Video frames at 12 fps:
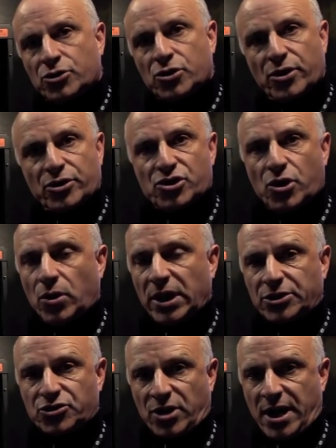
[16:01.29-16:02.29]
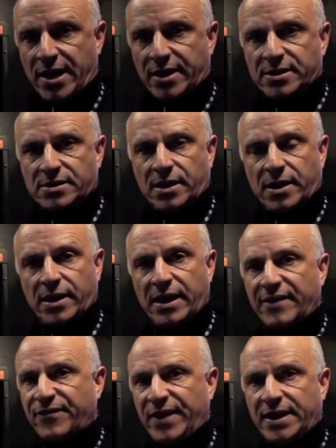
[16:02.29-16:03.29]
so there's no electronics, none of
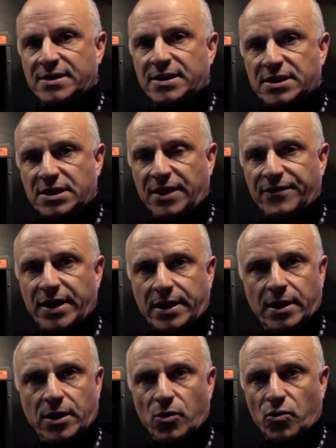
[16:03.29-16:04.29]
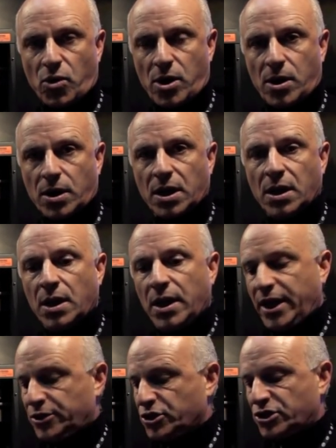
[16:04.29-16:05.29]
that fancy stuff that can go wrong.
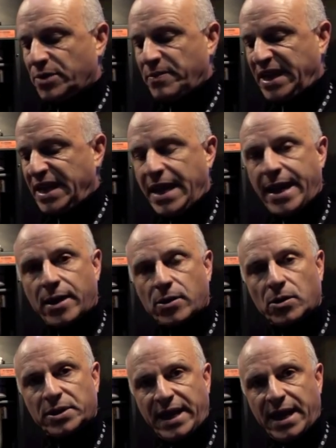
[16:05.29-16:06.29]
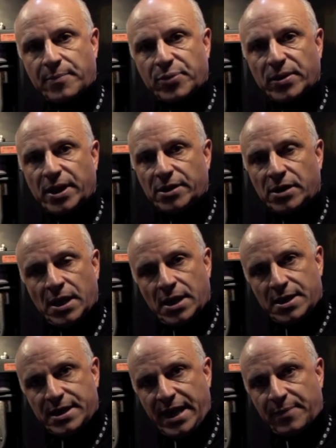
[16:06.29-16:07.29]
It's just a mechanical damper that
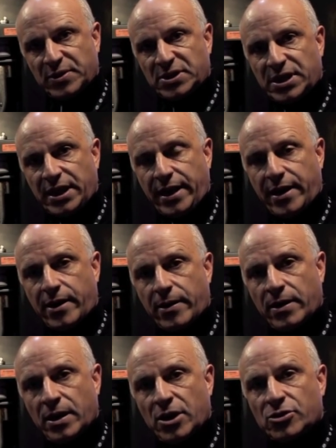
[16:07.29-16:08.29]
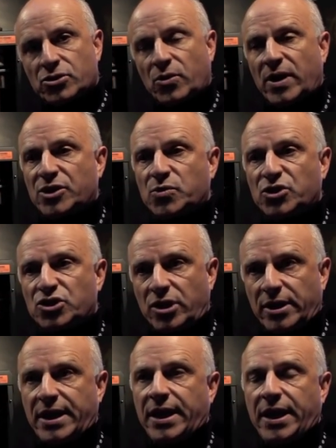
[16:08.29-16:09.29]
dampens the air. So as we
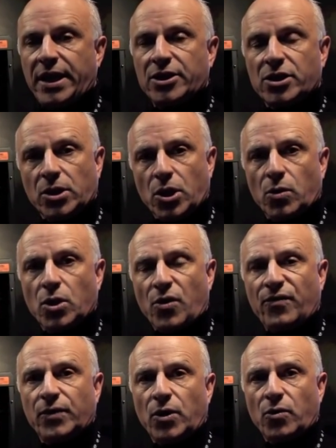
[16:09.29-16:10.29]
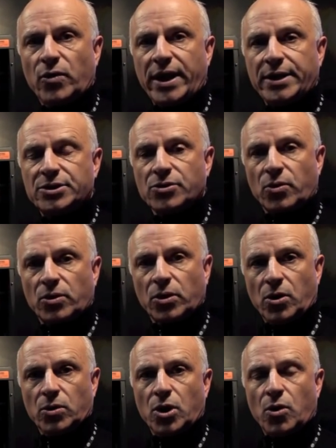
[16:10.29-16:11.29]
start getting into low, low flow rates or
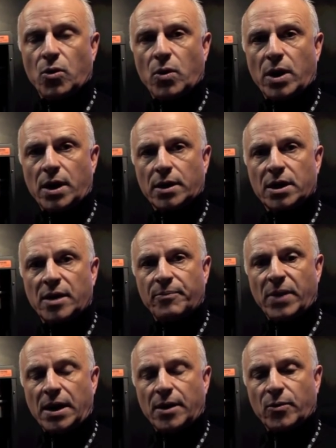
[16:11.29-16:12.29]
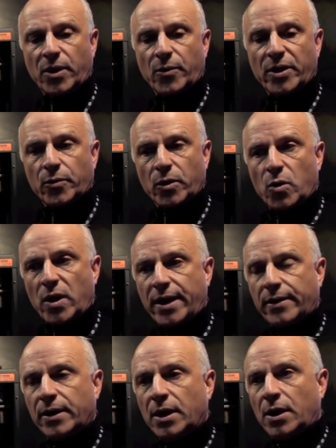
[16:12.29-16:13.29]
low, low, uh, com, uh, where we
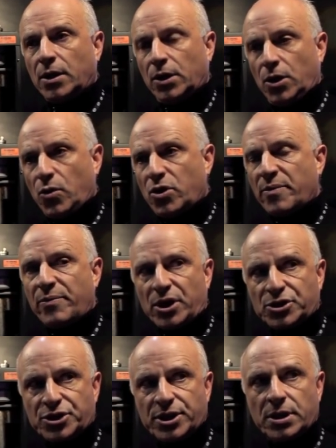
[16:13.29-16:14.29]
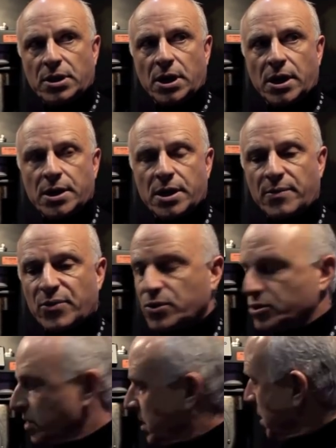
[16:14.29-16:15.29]
require low combustion uh,
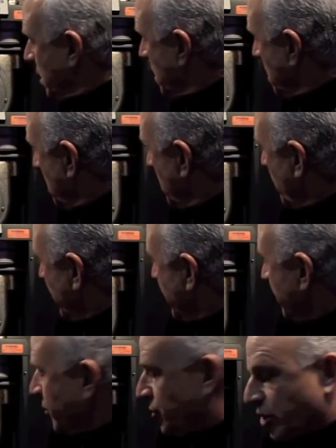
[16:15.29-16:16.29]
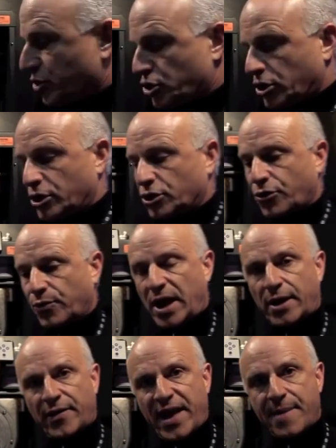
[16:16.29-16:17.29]
numbers, uh, we can just
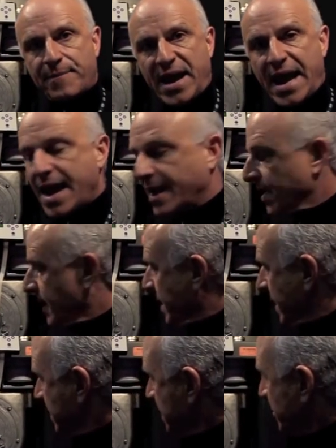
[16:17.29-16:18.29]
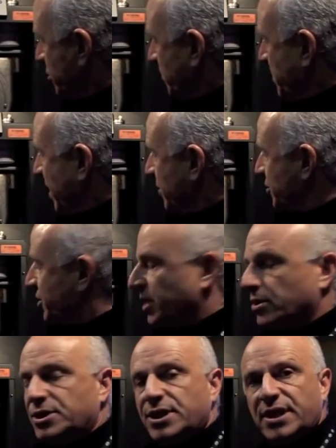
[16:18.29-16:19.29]
throttle that back it sends a better
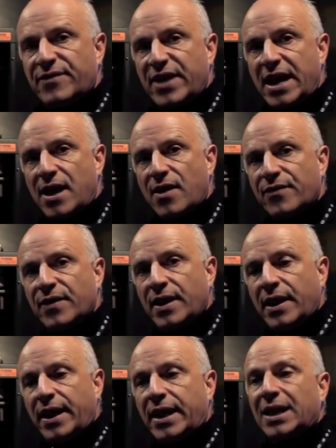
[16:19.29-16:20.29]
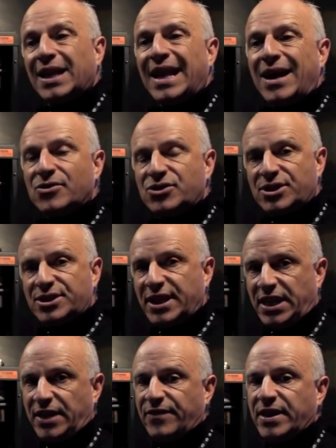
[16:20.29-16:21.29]
signal to the valve and allows us
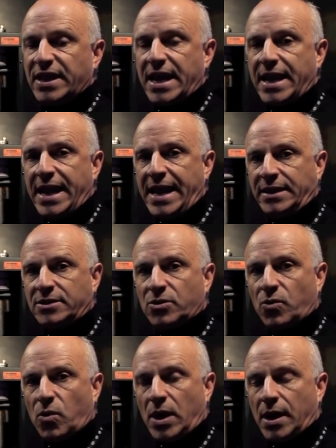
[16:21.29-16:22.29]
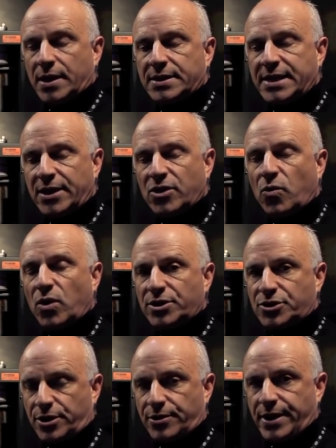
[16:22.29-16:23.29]
to give you that 8 to one, uh, 10 to
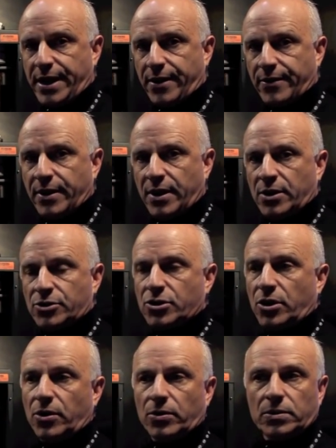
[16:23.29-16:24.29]
1 turn down. So